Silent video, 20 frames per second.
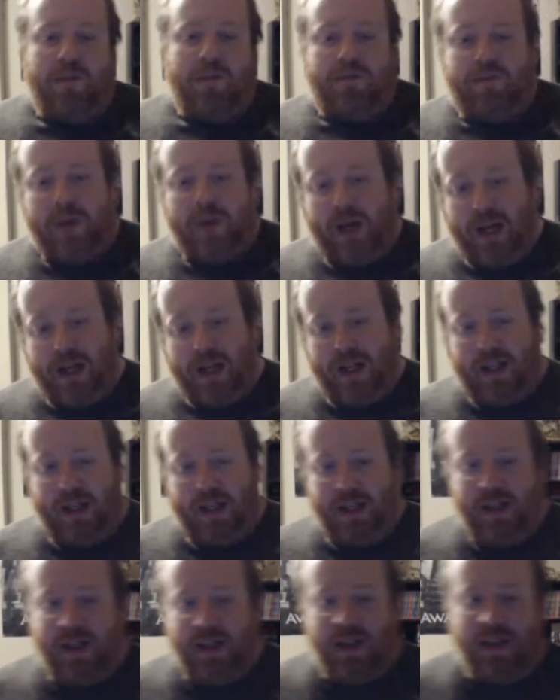But
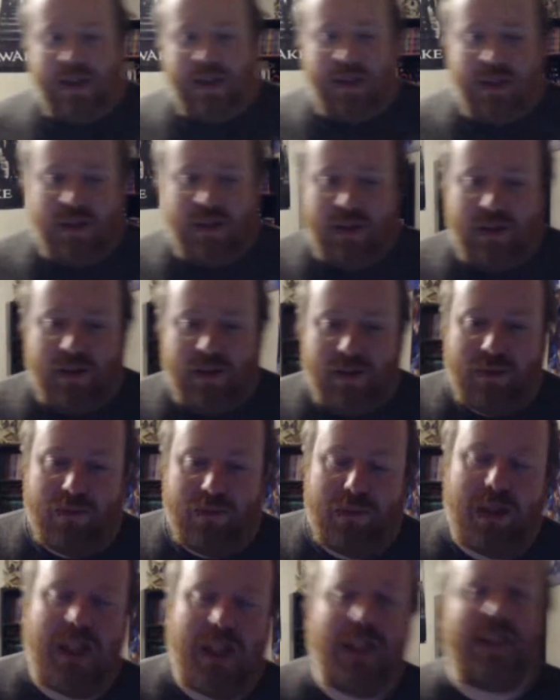
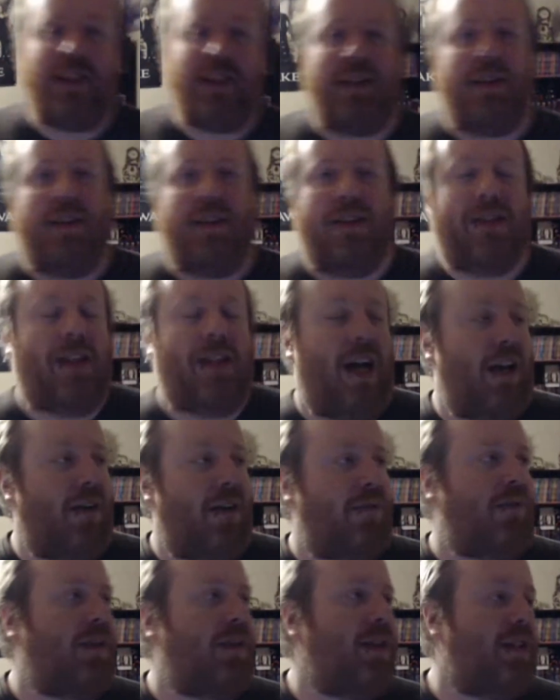peace is
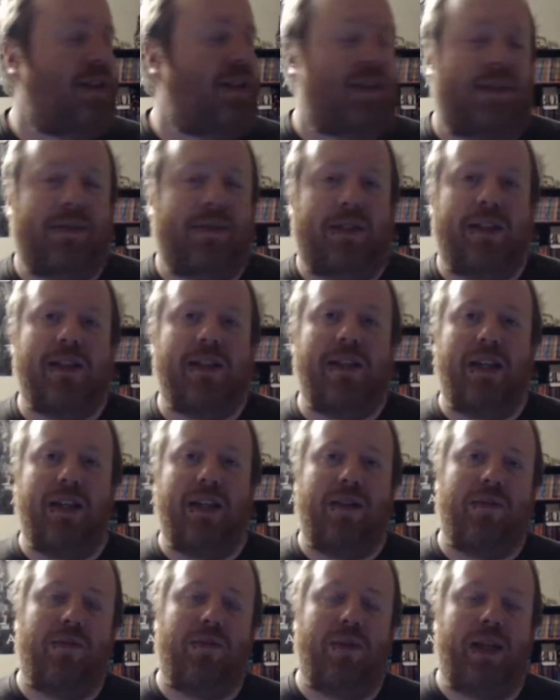not really something
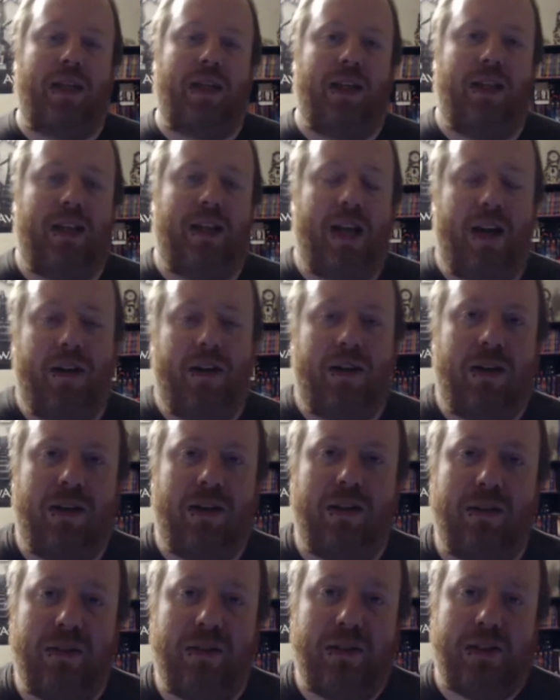that we can count
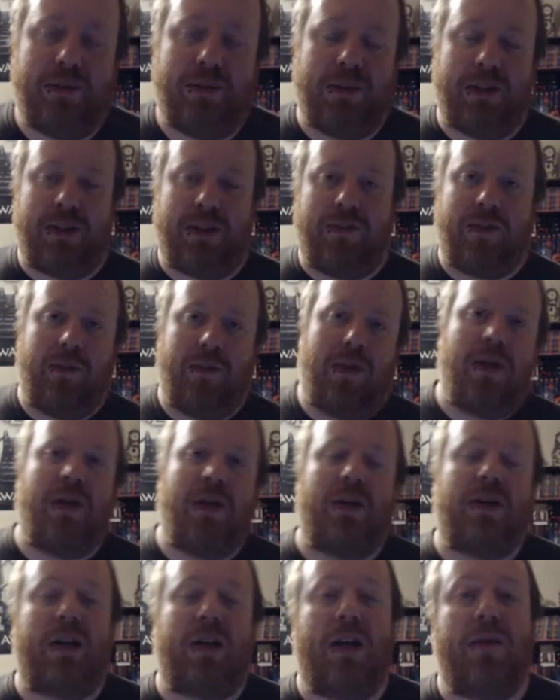on, especially for Mutant
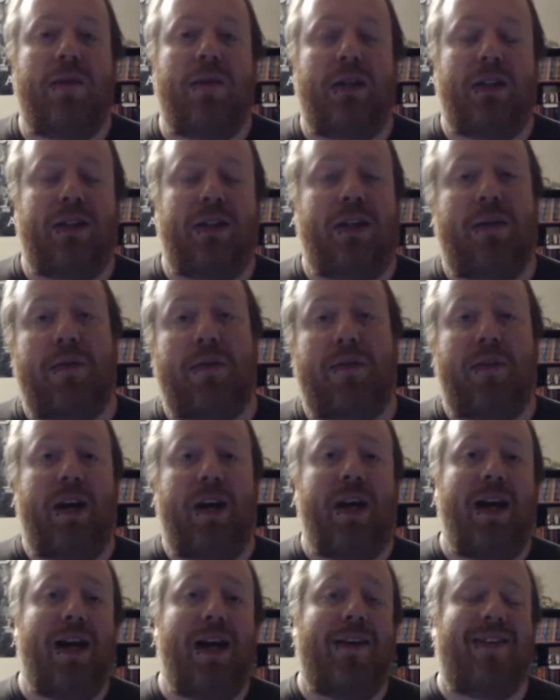Underground, because now we're
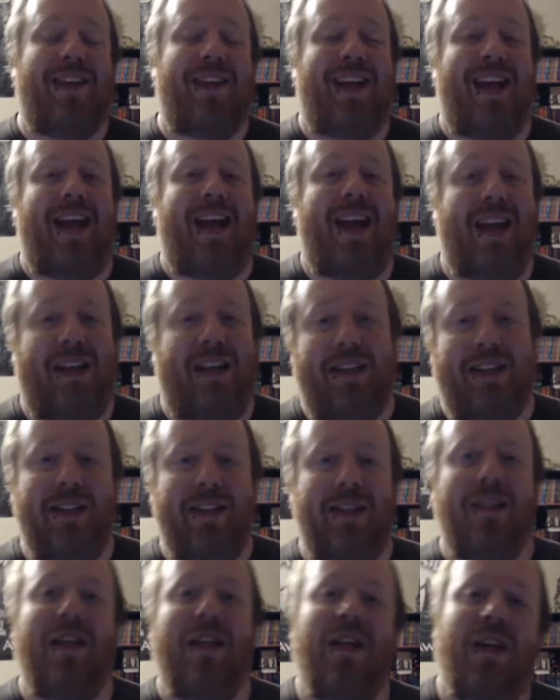finding out that
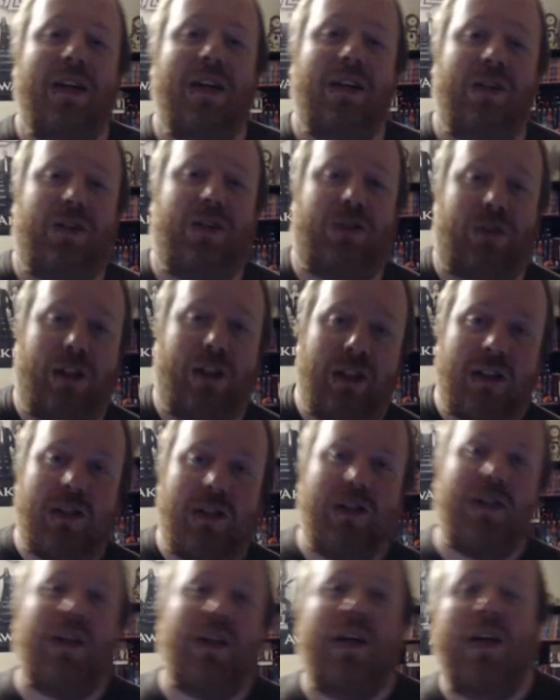Ellen
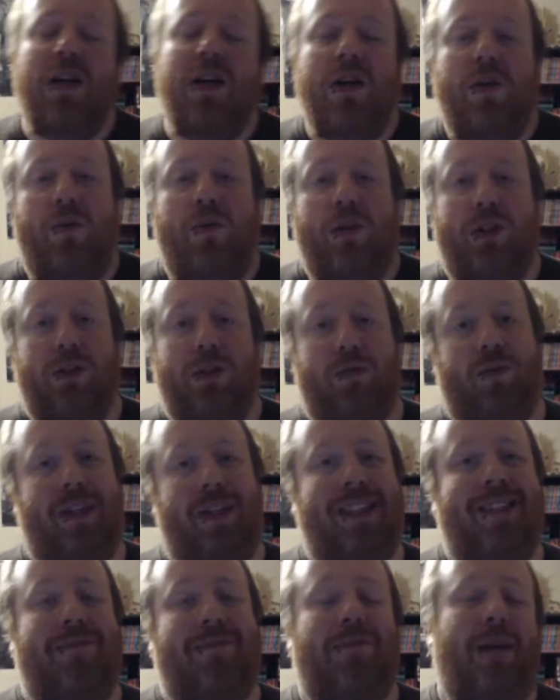Strucker, which is
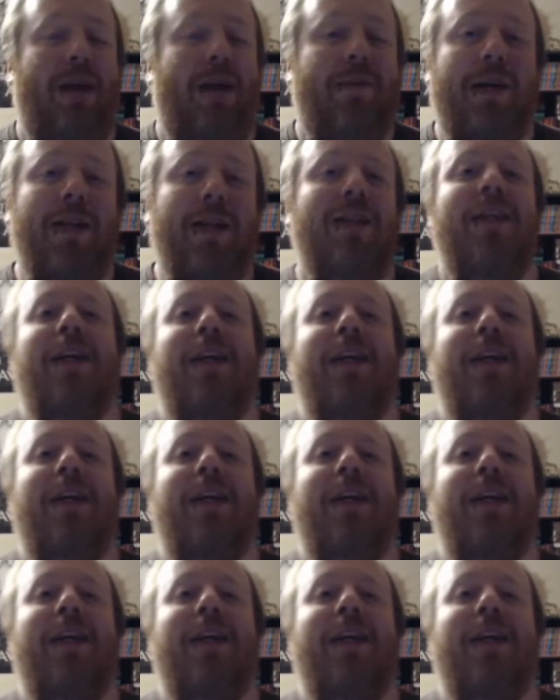Reed's mama,